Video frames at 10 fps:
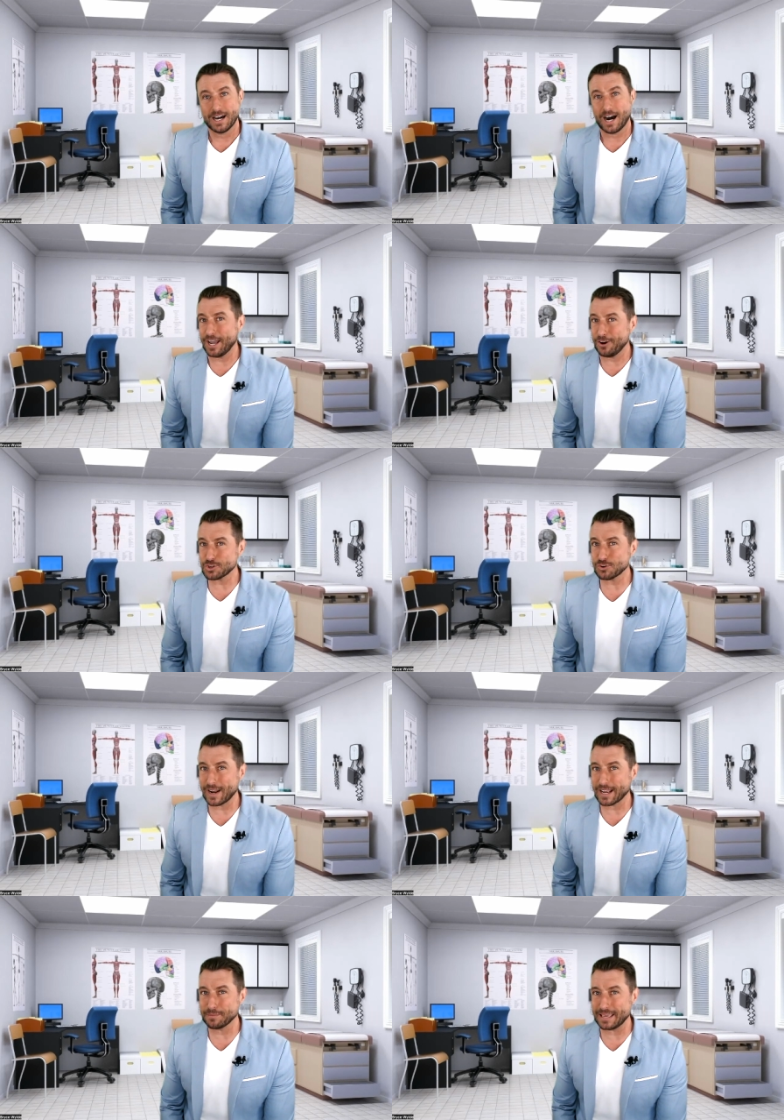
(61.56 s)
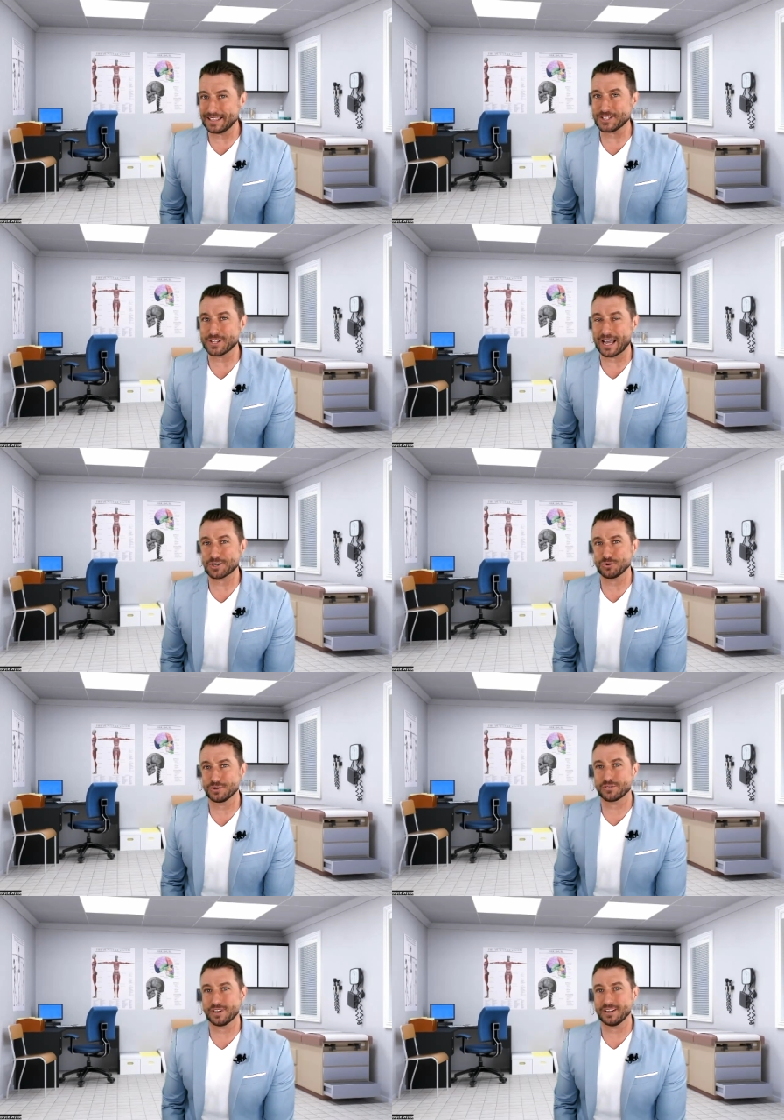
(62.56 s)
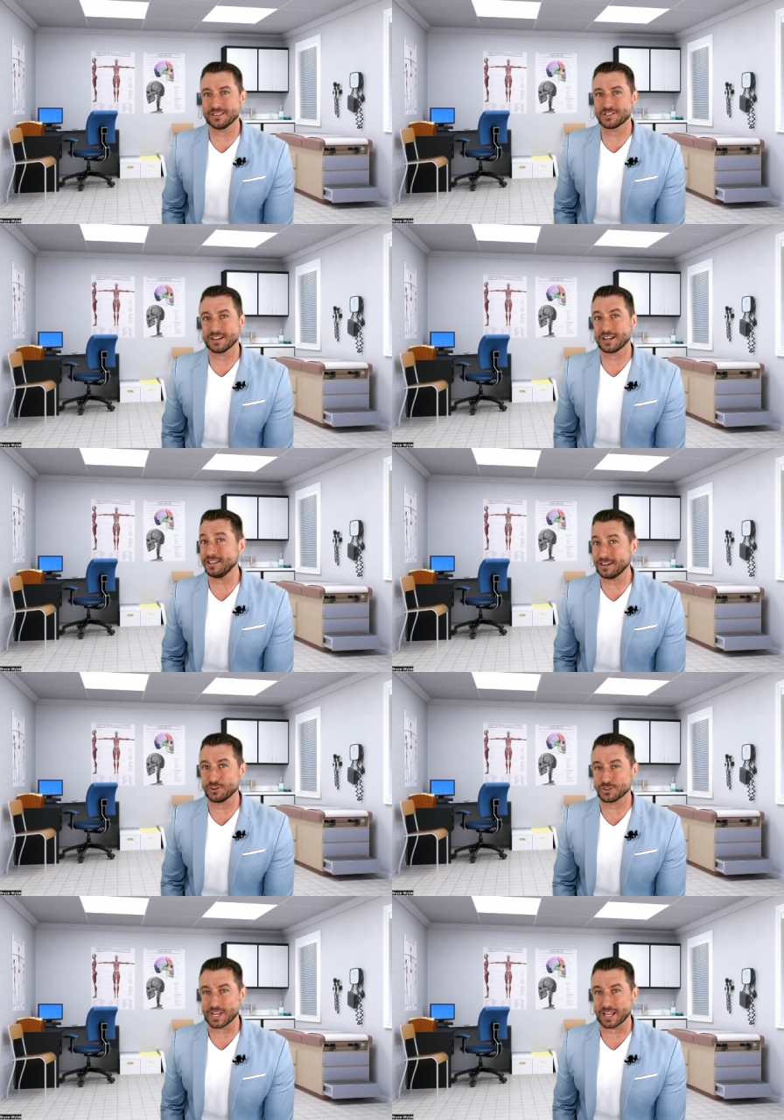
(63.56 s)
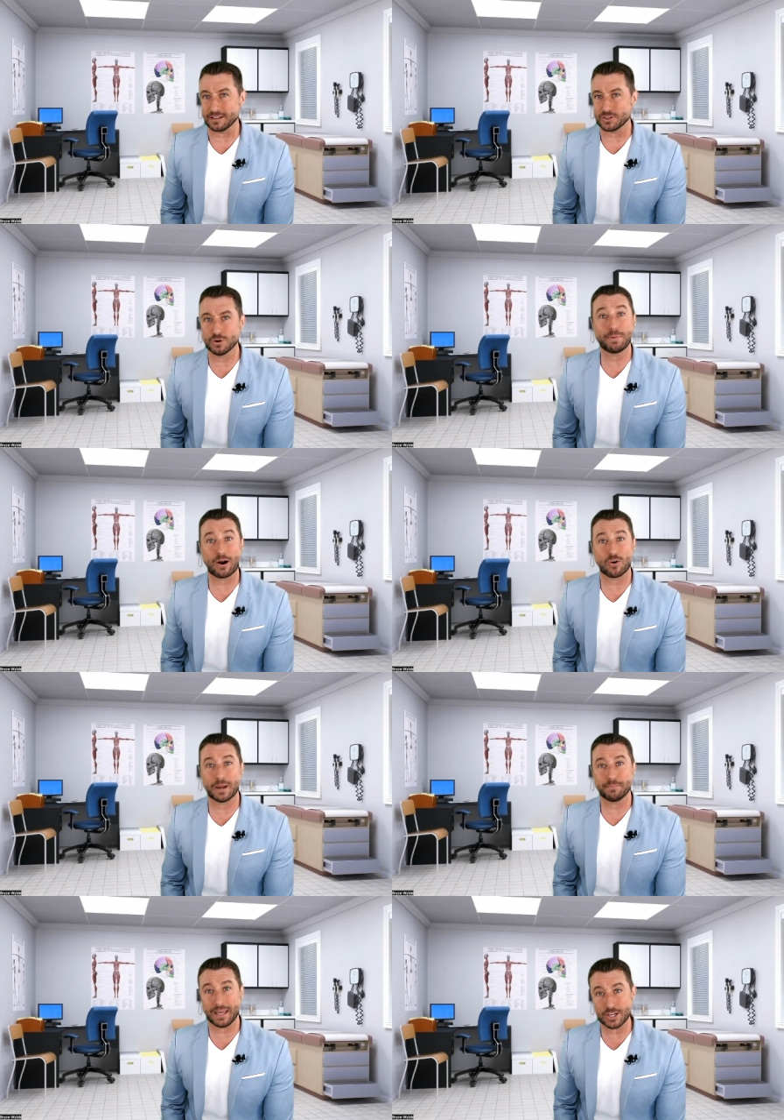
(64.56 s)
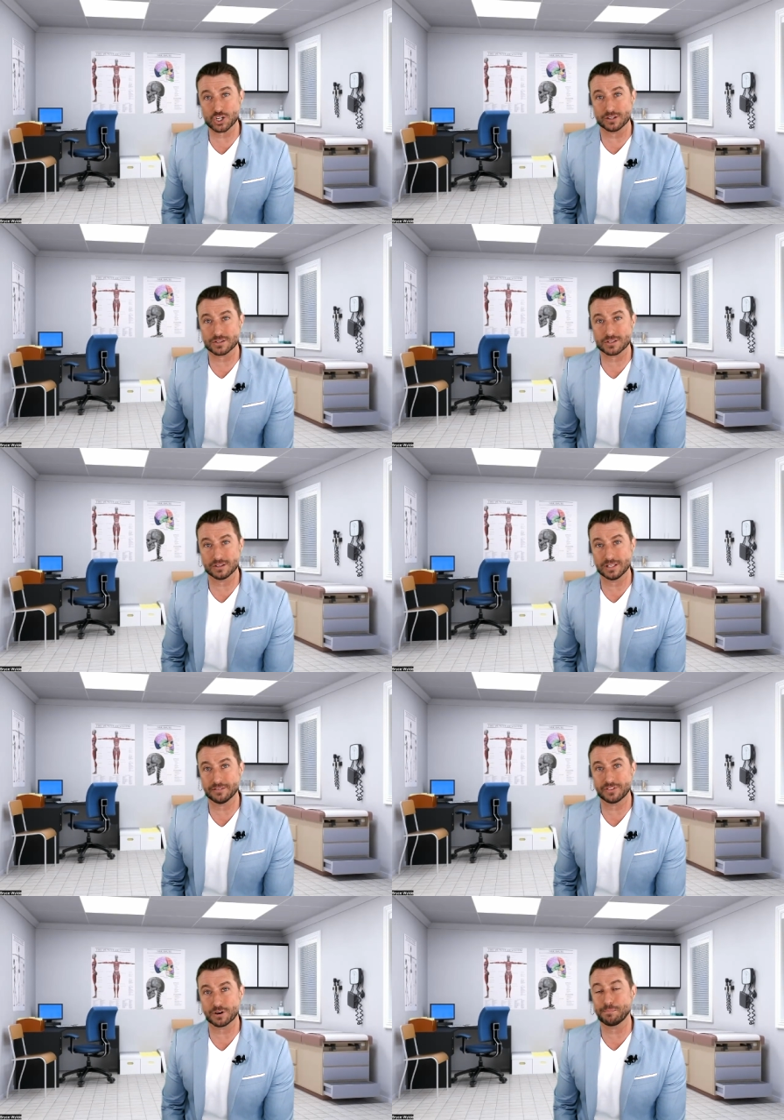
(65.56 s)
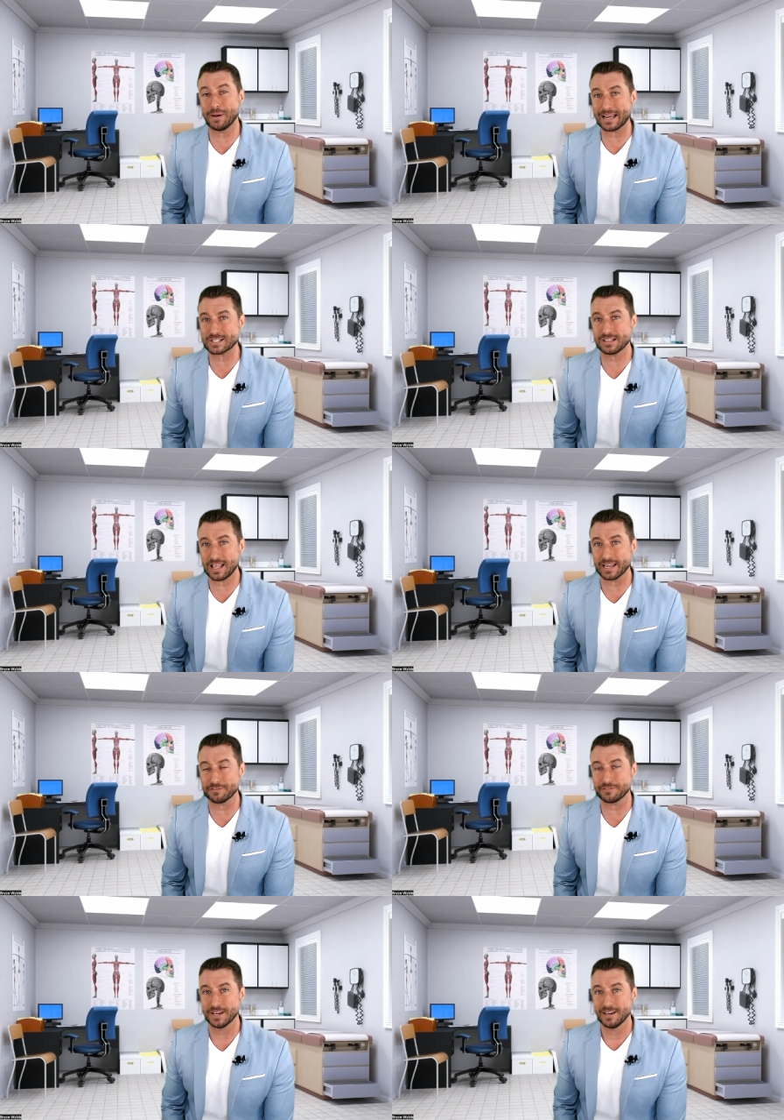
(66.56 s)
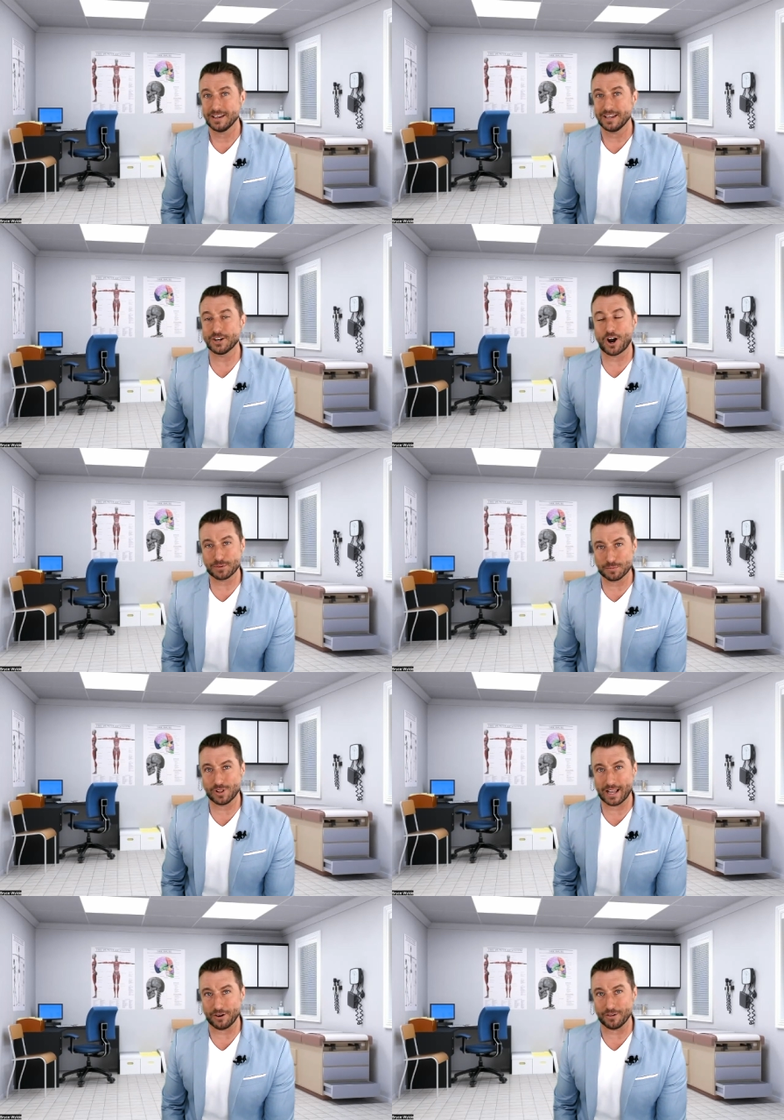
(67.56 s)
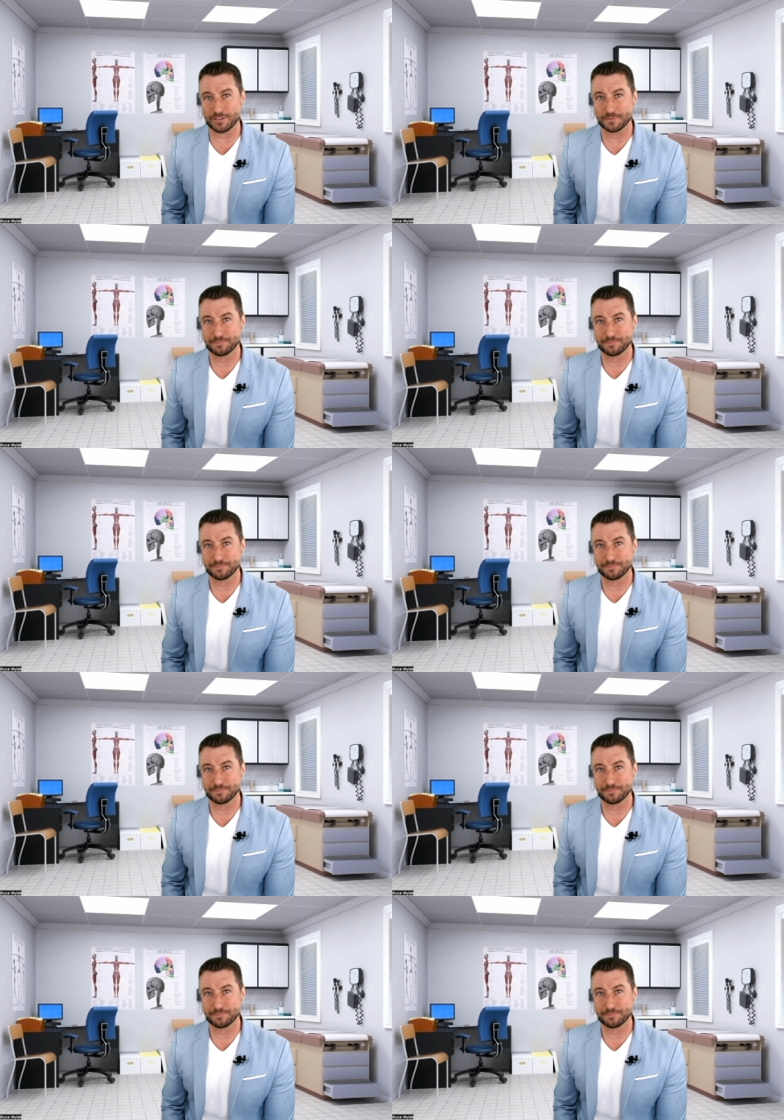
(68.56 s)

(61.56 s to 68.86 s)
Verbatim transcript: I also recommend these natural ingredients in a clinical setting to empower my patients to live their best life in optimal health.